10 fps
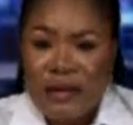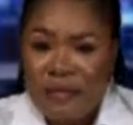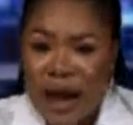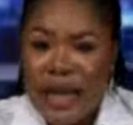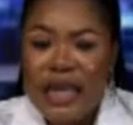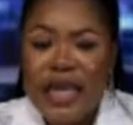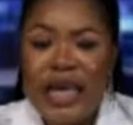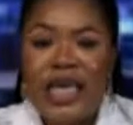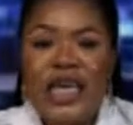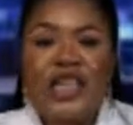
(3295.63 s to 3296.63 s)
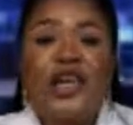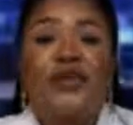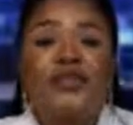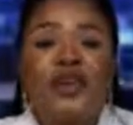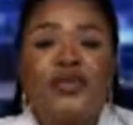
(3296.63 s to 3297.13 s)
Finally, the
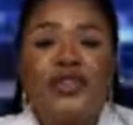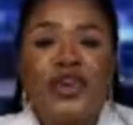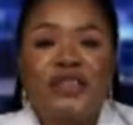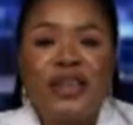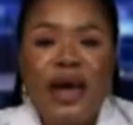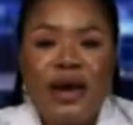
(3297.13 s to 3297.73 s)
resolutions